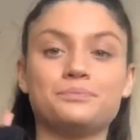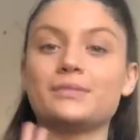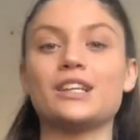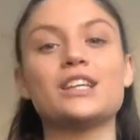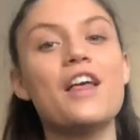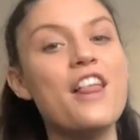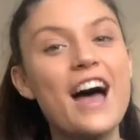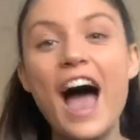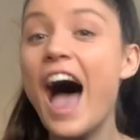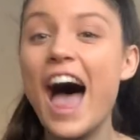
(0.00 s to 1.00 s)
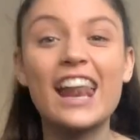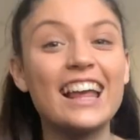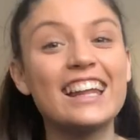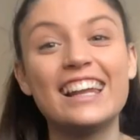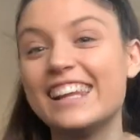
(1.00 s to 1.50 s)
And I'm
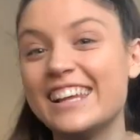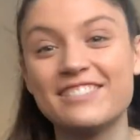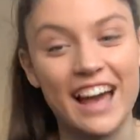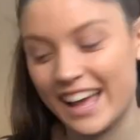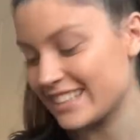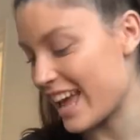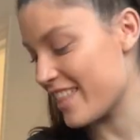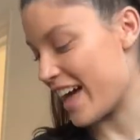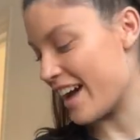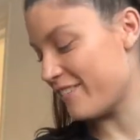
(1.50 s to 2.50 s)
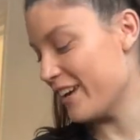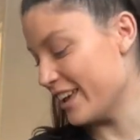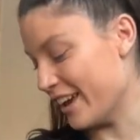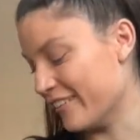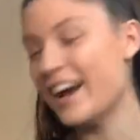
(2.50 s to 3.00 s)
gonna leave that at that for
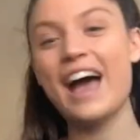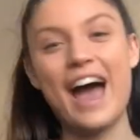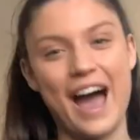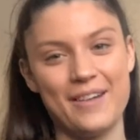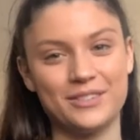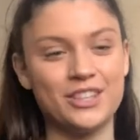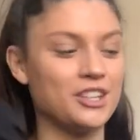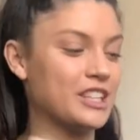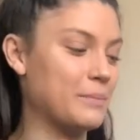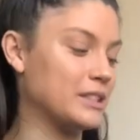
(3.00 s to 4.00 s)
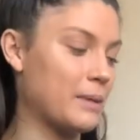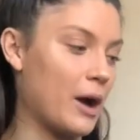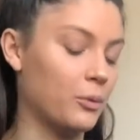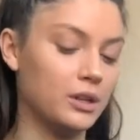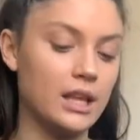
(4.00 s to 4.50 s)
you. So just keep a spare
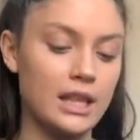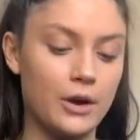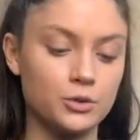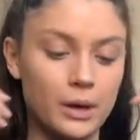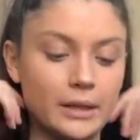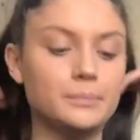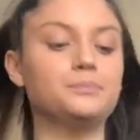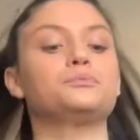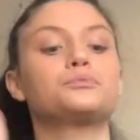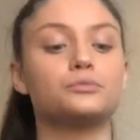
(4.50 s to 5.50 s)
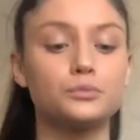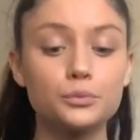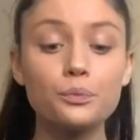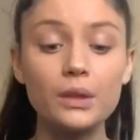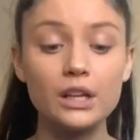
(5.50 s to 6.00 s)
one in there as well,
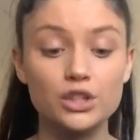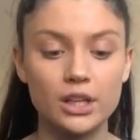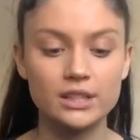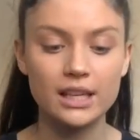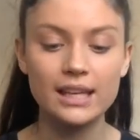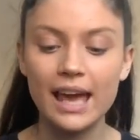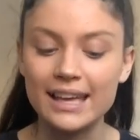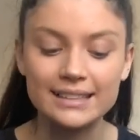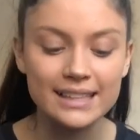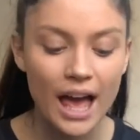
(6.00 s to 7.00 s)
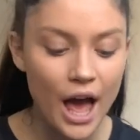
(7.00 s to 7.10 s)
just in case.